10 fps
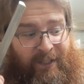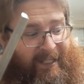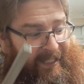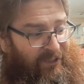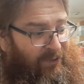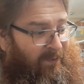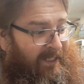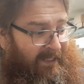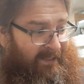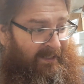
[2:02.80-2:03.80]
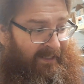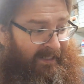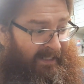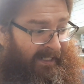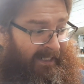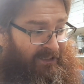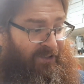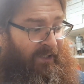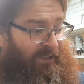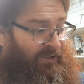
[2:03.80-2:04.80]
on end grain, it's
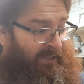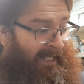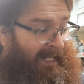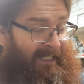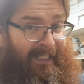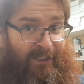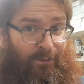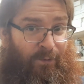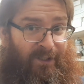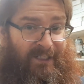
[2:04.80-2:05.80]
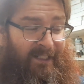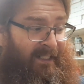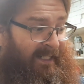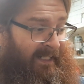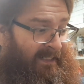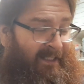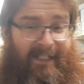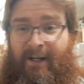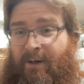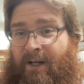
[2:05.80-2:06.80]
not good. And it gets worse than that.
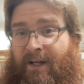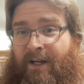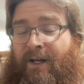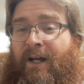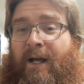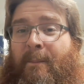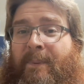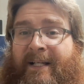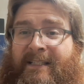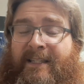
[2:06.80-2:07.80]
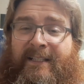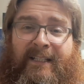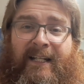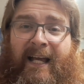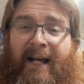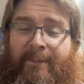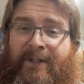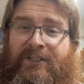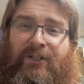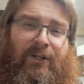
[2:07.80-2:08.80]
Now, best thing that's going to
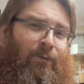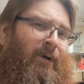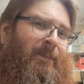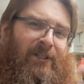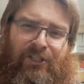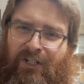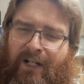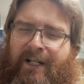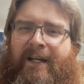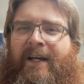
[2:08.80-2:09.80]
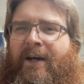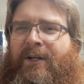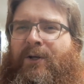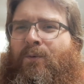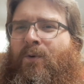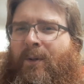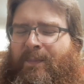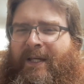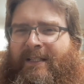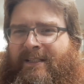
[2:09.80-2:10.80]
happen is you're going to rip a chunk out of your
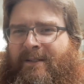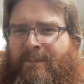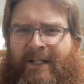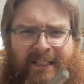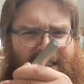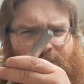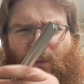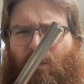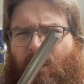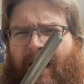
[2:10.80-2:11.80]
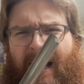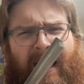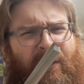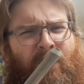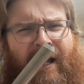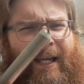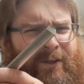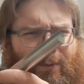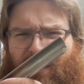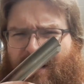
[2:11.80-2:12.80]
workpiece because it's way, way
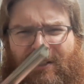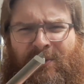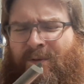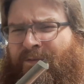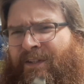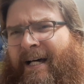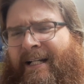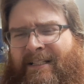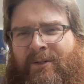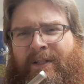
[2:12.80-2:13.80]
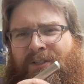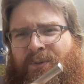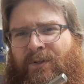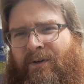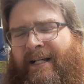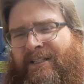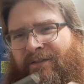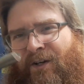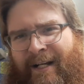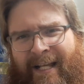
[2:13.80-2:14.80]
the wrong tool for that. It's going to be too
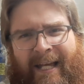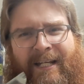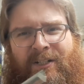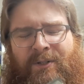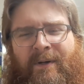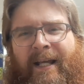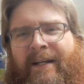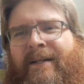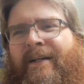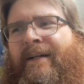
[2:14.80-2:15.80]
aggressive on end grain.